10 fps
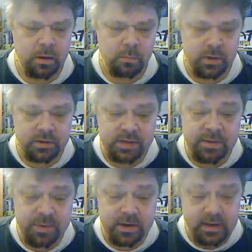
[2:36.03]
Well,
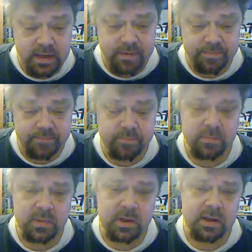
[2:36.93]
typically,
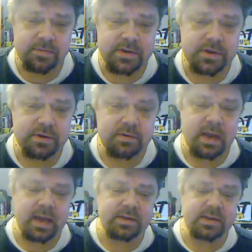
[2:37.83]
if a student
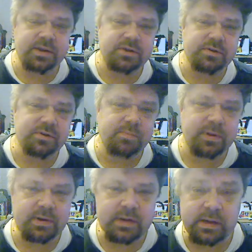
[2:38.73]
has issues
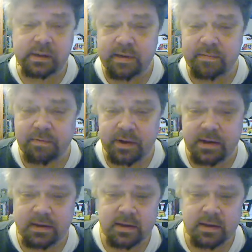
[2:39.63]
with delivery,